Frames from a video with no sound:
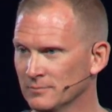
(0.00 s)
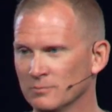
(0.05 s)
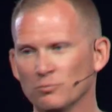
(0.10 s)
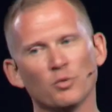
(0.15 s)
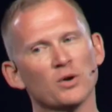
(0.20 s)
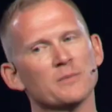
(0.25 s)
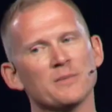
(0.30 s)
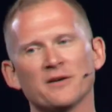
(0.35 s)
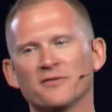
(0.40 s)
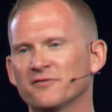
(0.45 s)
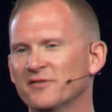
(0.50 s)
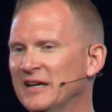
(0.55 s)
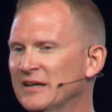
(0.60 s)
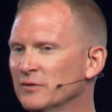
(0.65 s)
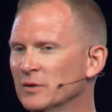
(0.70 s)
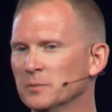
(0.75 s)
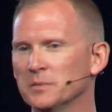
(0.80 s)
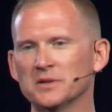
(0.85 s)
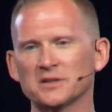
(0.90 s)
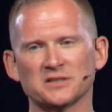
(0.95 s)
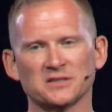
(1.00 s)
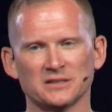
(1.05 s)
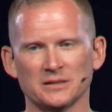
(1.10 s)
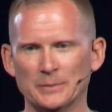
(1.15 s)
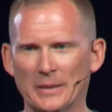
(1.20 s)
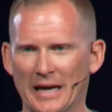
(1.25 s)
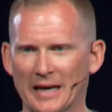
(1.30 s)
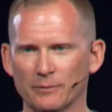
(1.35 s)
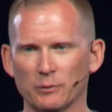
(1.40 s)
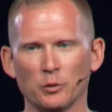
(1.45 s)
one of my favorite books in the
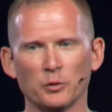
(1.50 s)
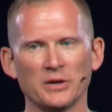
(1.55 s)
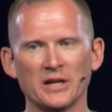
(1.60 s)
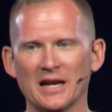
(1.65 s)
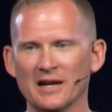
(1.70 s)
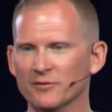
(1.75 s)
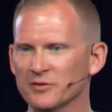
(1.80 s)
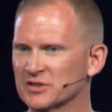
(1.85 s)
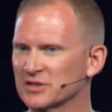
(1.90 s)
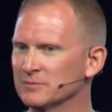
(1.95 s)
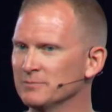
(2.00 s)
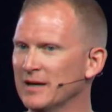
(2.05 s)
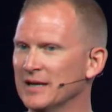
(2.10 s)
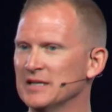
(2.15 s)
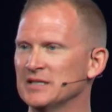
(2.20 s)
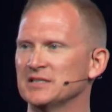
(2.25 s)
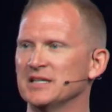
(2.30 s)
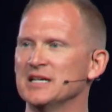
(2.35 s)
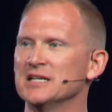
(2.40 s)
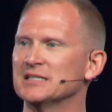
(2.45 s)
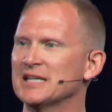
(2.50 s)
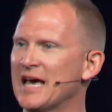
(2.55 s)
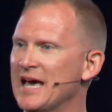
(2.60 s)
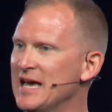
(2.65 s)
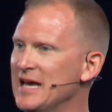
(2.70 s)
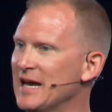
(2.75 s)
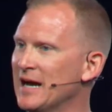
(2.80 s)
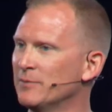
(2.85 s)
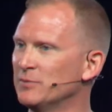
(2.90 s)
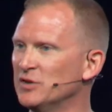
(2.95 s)
Bible. Whenever somebody says,
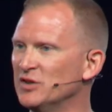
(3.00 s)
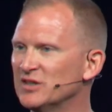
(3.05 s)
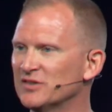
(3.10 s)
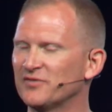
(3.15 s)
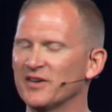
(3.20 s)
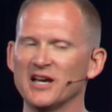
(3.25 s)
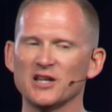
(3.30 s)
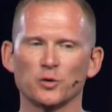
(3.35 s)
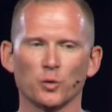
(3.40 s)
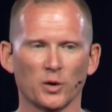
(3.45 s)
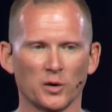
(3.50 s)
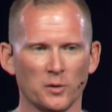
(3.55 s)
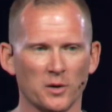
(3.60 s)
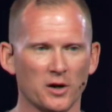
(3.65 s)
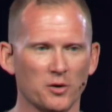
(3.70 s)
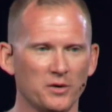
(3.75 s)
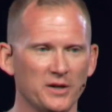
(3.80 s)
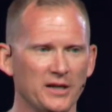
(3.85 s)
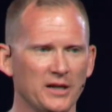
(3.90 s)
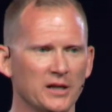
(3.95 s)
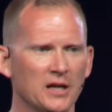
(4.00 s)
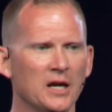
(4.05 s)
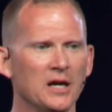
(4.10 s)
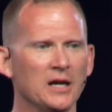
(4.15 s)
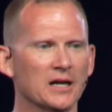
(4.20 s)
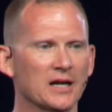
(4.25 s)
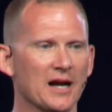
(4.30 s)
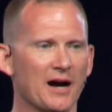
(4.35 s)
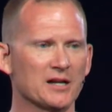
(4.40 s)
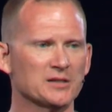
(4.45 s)
Hey, I'm new to faith, what do I read?
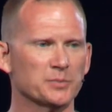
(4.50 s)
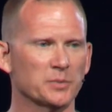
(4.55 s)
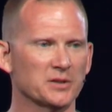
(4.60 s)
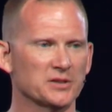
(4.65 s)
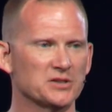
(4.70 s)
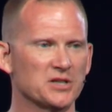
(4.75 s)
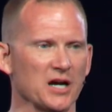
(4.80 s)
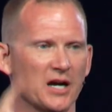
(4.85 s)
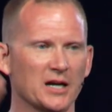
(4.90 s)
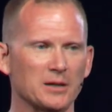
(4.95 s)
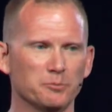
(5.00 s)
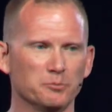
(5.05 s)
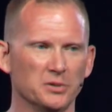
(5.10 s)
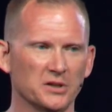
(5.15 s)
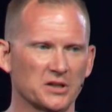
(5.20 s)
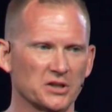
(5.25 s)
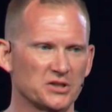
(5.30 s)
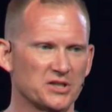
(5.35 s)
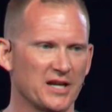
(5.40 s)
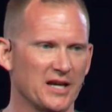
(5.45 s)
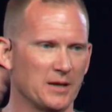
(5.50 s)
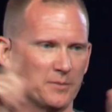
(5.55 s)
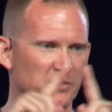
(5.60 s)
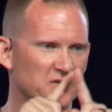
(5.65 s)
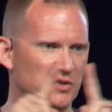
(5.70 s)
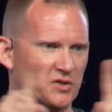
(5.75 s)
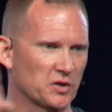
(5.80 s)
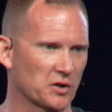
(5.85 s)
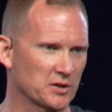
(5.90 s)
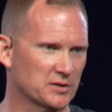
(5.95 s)
Gospel of John, Book of James,
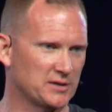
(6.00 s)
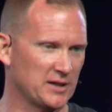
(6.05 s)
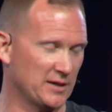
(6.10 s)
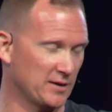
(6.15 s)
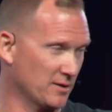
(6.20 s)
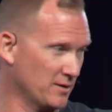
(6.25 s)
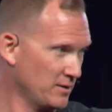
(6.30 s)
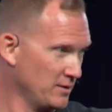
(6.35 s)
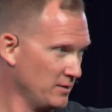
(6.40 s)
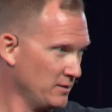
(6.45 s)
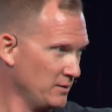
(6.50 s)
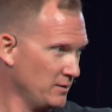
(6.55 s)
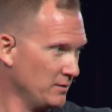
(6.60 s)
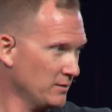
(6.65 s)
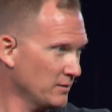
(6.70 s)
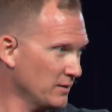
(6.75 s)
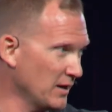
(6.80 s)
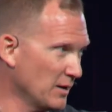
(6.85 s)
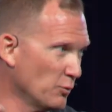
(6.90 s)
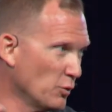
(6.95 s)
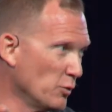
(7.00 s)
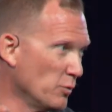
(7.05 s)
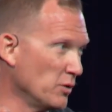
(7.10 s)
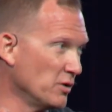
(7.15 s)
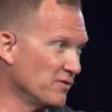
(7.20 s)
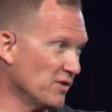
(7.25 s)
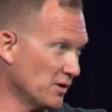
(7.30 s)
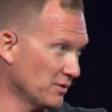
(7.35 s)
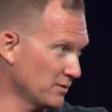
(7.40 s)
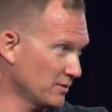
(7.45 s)
start there, and we'll
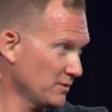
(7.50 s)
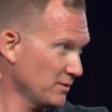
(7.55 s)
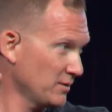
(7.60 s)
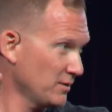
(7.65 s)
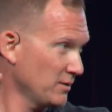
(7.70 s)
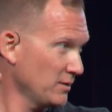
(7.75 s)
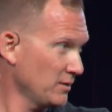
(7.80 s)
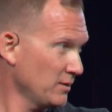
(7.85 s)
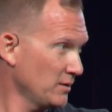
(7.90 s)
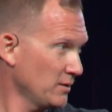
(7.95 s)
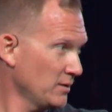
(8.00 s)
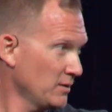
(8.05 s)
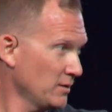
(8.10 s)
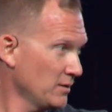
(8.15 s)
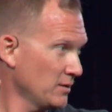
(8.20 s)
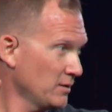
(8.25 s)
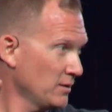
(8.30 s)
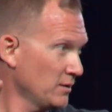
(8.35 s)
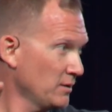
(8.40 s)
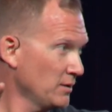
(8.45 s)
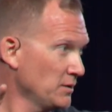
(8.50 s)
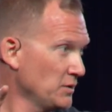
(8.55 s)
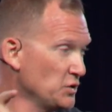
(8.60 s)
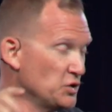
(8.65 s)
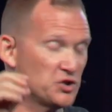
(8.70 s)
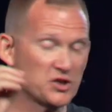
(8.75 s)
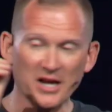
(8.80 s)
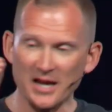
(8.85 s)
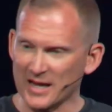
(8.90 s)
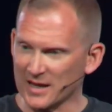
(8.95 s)
move on.
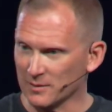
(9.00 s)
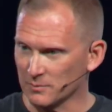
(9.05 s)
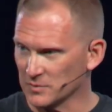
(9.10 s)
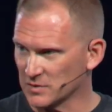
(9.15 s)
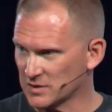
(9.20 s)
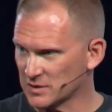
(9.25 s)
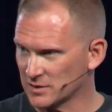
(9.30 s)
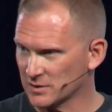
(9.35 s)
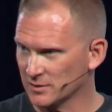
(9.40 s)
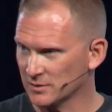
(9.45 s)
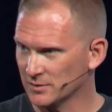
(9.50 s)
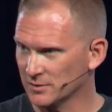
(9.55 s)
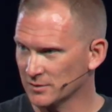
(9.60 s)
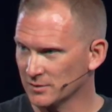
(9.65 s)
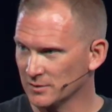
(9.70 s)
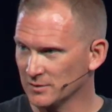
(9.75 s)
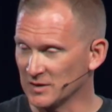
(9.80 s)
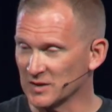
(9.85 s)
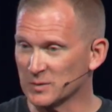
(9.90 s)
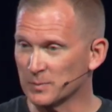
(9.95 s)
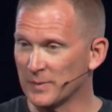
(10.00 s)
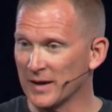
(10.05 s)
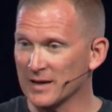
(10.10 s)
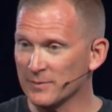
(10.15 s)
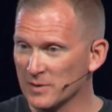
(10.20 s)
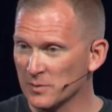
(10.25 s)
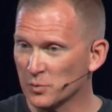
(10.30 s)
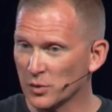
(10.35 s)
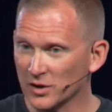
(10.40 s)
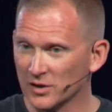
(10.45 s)
James, this
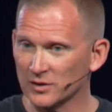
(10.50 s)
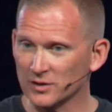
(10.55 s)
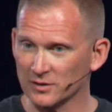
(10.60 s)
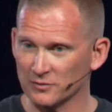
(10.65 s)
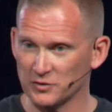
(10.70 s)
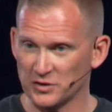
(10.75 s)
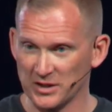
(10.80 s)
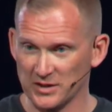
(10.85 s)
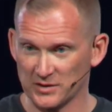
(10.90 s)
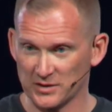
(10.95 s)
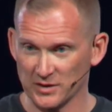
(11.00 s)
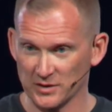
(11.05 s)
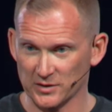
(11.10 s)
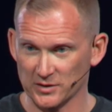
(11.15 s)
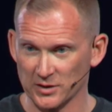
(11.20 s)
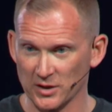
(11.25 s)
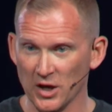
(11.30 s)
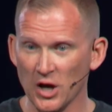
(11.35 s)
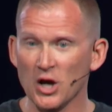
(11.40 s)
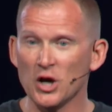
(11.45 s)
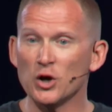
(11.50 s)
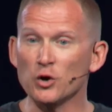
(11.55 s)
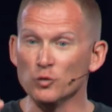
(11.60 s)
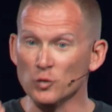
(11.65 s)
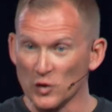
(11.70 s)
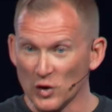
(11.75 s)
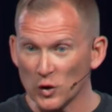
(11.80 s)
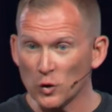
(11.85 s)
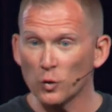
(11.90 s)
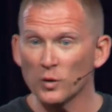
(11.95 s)
baby brother of Jesus, who
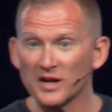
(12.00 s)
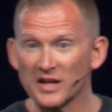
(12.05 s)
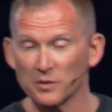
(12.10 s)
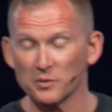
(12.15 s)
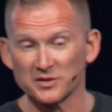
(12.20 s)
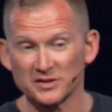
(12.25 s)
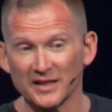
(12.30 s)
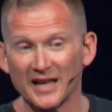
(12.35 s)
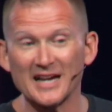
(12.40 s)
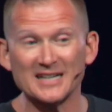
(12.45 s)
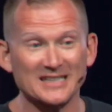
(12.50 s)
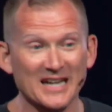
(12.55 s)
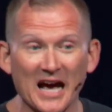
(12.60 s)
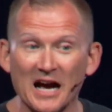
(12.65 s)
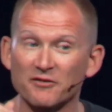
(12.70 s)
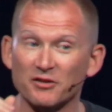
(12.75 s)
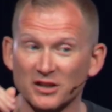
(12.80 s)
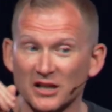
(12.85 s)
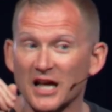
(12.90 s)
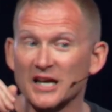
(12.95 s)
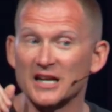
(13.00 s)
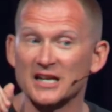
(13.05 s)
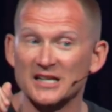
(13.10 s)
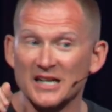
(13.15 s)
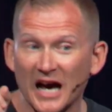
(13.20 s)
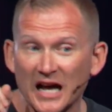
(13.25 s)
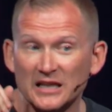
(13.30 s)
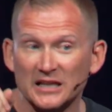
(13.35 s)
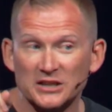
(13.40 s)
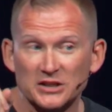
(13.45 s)
knew what it was like to have a lot of
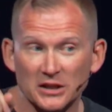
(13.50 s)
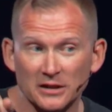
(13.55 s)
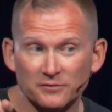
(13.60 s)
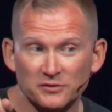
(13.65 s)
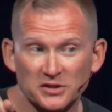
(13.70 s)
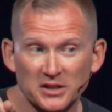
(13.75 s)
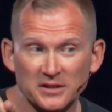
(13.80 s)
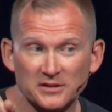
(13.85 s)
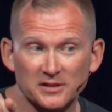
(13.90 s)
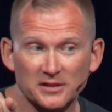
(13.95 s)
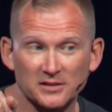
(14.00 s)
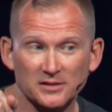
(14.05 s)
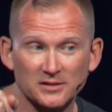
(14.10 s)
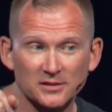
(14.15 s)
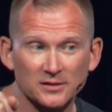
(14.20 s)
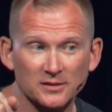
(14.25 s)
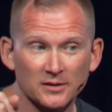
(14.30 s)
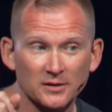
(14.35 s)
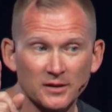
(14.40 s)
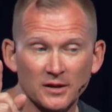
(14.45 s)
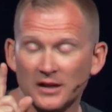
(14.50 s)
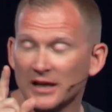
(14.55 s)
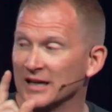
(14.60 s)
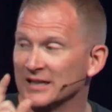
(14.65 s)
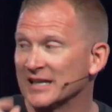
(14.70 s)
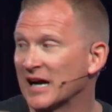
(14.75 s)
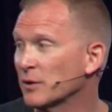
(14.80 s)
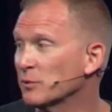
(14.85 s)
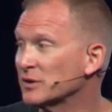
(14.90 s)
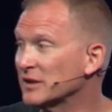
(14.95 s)
knowledge of Jesus
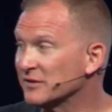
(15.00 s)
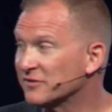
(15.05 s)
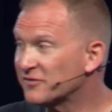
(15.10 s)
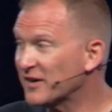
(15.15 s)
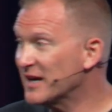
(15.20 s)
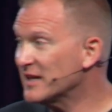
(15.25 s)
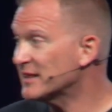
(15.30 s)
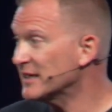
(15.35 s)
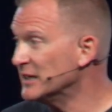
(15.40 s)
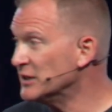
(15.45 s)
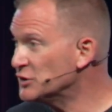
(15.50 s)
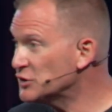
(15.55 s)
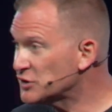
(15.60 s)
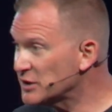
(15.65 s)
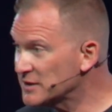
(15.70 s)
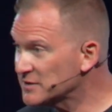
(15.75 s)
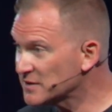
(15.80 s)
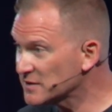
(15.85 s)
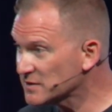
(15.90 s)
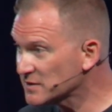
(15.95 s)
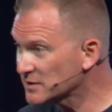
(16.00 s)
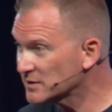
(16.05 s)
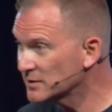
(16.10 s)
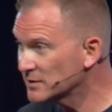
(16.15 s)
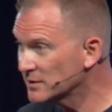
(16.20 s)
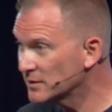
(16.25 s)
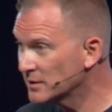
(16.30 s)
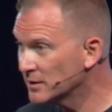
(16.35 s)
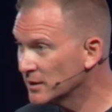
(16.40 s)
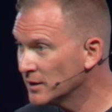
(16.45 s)
and not really faith in Jesus
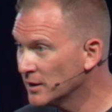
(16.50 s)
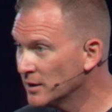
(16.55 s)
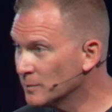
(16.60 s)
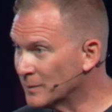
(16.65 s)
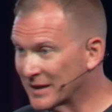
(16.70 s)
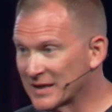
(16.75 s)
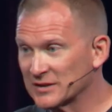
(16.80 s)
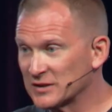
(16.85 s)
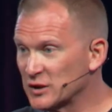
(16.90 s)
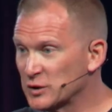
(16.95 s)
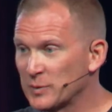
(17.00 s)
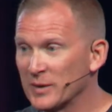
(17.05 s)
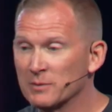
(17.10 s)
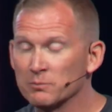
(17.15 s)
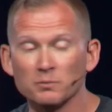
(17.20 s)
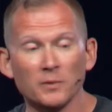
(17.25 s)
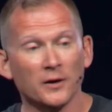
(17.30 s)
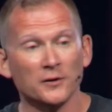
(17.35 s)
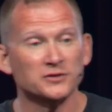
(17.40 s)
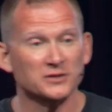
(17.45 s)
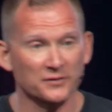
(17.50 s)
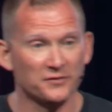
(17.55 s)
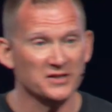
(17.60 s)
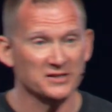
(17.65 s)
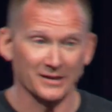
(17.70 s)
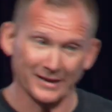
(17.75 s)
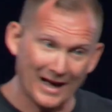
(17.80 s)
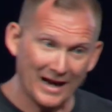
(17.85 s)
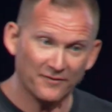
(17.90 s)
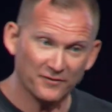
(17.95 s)
because he spent most of
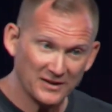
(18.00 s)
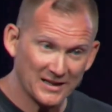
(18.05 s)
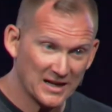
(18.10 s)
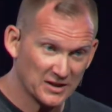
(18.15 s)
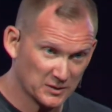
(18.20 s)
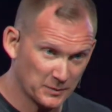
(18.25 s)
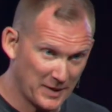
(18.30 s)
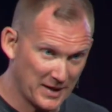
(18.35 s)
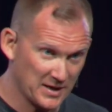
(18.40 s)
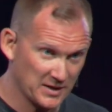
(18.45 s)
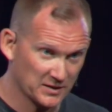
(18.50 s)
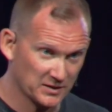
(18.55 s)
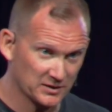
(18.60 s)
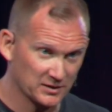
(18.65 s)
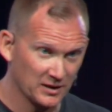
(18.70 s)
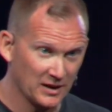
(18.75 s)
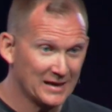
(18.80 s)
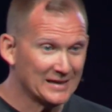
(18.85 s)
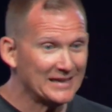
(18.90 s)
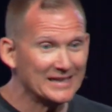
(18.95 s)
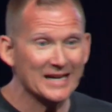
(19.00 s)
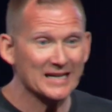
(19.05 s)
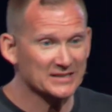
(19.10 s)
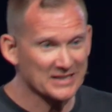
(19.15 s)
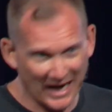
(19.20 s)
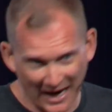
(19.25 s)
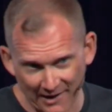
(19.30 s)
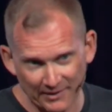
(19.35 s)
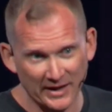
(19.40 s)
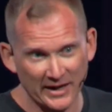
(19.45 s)
his life in that space. He got
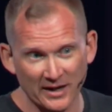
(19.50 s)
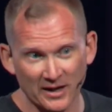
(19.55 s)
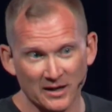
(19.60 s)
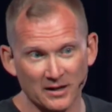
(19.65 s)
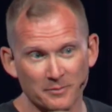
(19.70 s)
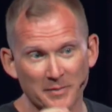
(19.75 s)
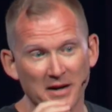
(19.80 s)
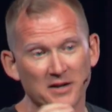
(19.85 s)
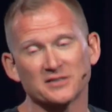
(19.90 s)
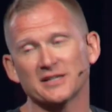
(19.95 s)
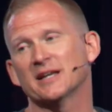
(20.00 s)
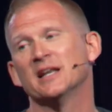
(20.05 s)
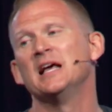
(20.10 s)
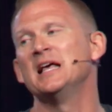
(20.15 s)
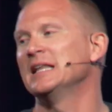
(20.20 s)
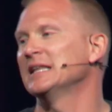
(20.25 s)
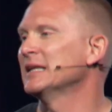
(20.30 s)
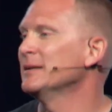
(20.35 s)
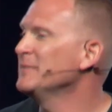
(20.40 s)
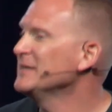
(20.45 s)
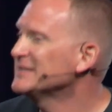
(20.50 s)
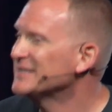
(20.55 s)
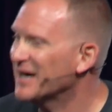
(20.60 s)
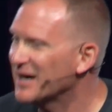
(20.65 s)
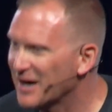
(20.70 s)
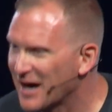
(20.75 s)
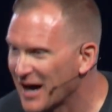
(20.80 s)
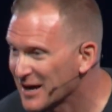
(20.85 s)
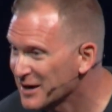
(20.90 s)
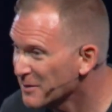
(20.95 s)
tired of hearing Mary saying, Let me tell
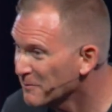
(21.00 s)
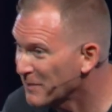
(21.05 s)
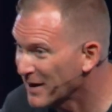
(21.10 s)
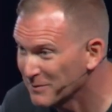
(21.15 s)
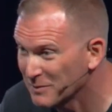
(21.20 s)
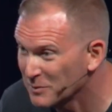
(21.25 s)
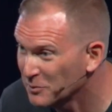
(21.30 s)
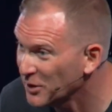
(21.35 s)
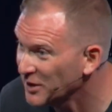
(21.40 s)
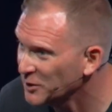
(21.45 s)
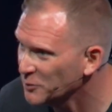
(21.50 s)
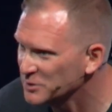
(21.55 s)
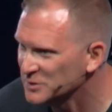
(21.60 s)
you how your baby brother